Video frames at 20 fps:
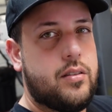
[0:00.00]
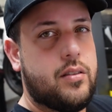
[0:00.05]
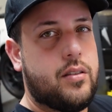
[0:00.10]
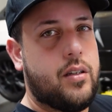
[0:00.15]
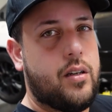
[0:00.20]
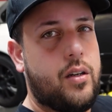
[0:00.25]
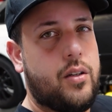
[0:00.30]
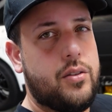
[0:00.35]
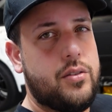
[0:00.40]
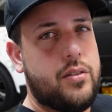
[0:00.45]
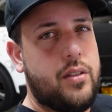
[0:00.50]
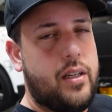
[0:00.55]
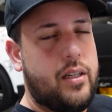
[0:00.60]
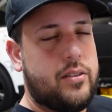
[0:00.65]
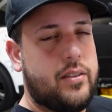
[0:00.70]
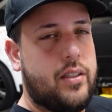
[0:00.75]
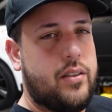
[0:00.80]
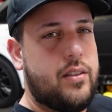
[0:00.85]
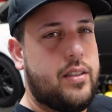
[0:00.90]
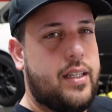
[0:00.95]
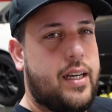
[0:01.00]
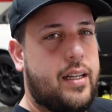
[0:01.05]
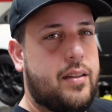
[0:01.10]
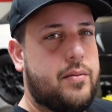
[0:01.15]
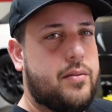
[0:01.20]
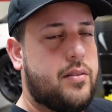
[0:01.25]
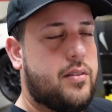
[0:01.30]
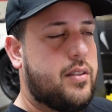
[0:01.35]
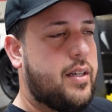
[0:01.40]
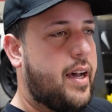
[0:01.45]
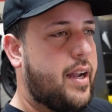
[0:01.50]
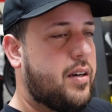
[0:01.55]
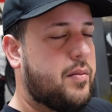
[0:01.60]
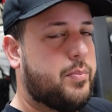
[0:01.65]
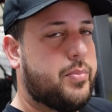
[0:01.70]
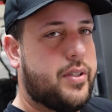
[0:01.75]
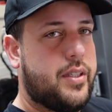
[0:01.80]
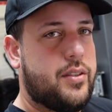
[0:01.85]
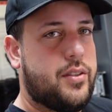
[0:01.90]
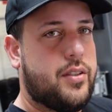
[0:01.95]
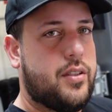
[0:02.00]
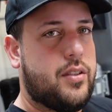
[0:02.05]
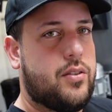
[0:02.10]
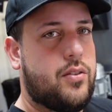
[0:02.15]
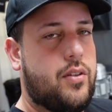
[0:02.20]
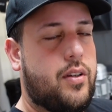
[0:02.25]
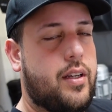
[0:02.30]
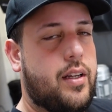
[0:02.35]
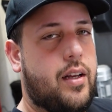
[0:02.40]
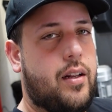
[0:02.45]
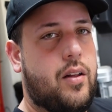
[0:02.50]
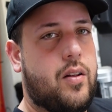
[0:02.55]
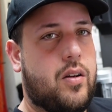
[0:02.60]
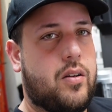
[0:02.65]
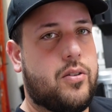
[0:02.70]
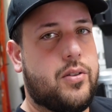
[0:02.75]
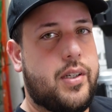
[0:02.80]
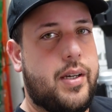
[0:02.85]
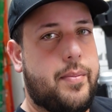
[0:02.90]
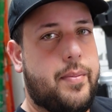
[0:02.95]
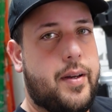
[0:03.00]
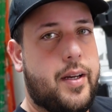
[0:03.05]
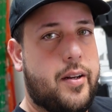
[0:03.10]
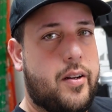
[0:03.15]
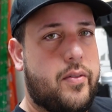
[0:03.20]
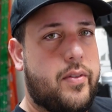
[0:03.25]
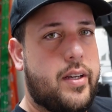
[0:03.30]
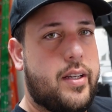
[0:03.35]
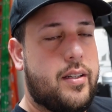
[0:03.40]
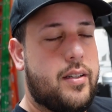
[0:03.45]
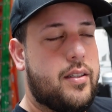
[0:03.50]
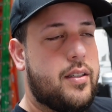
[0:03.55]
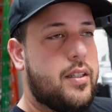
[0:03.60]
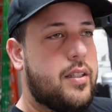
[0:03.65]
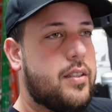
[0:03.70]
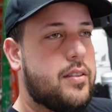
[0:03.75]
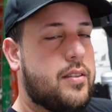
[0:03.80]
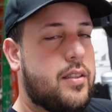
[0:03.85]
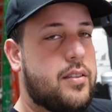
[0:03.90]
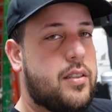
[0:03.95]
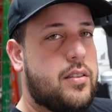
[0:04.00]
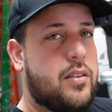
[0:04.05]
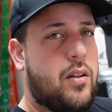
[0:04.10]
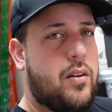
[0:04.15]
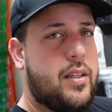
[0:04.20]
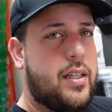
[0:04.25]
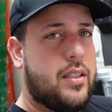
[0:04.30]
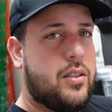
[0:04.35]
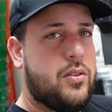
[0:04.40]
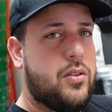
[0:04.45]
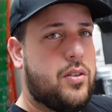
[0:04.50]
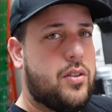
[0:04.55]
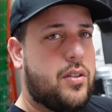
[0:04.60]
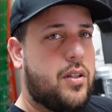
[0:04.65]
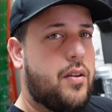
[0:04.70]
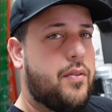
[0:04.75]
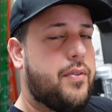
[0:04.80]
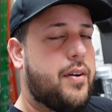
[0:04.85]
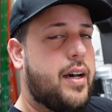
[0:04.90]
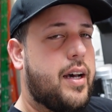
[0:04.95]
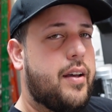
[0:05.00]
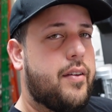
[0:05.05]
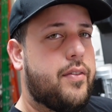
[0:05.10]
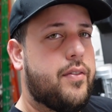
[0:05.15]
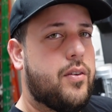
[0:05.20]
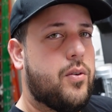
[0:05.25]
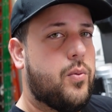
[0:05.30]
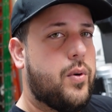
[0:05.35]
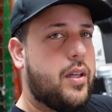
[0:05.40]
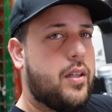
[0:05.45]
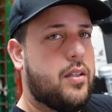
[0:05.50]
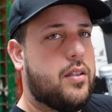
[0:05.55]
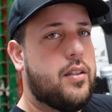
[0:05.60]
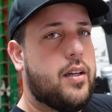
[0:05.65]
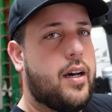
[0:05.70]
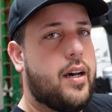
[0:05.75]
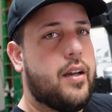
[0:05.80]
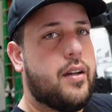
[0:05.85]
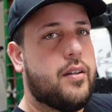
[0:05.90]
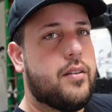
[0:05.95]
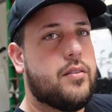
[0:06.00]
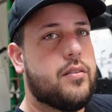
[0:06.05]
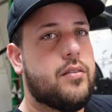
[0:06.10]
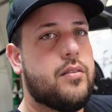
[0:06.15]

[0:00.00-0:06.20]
closely around that tire pressure to get a lot of grip out of it, since it's only a 235 width tire.